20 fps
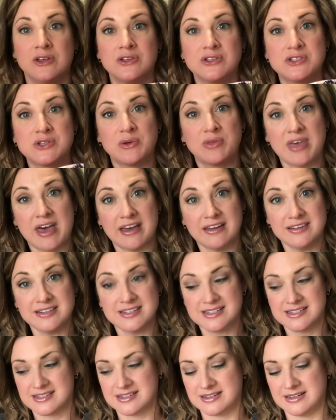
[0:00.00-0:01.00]
So
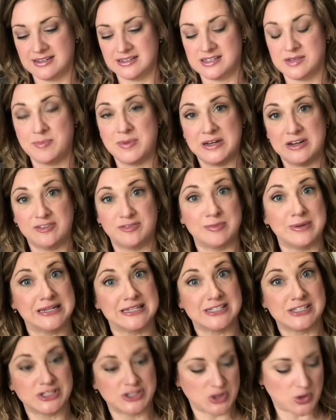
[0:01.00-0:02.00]
that is a bit of my
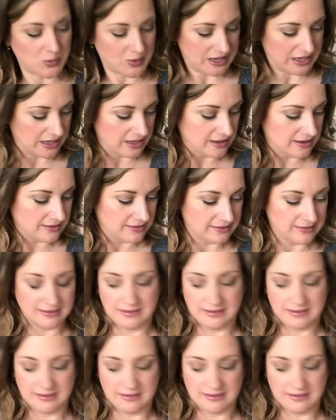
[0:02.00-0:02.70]
sewing